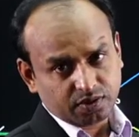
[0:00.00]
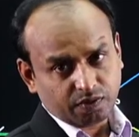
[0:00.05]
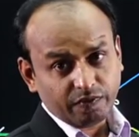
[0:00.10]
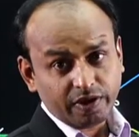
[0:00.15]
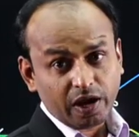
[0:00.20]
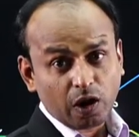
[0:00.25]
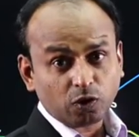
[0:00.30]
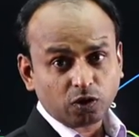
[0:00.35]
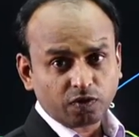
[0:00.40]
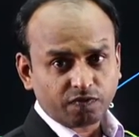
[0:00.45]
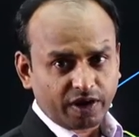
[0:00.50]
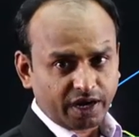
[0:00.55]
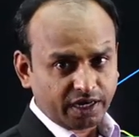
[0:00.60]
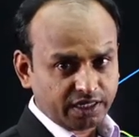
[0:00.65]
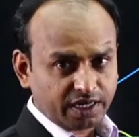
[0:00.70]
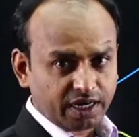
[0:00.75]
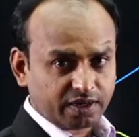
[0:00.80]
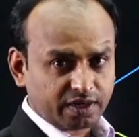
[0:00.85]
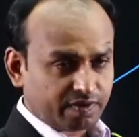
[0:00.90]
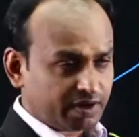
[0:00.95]
We have to
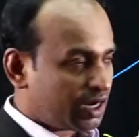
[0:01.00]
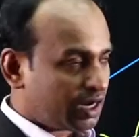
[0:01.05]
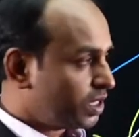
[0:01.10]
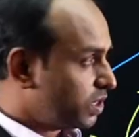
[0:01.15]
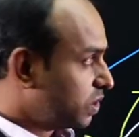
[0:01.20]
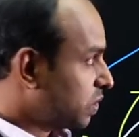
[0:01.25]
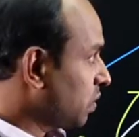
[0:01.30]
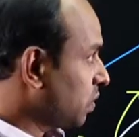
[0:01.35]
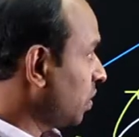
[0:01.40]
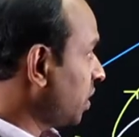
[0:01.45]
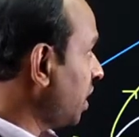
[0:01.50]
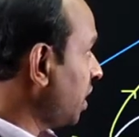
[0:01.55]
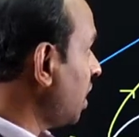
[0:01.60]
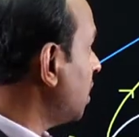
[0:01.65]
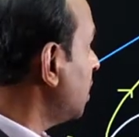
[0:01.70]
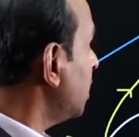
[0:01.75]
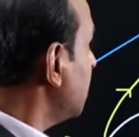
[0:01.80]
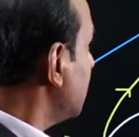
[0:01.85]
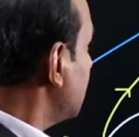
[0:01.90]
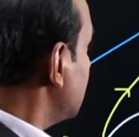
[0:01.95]
find that one also, okay?
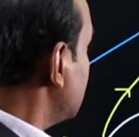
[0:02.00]
Now,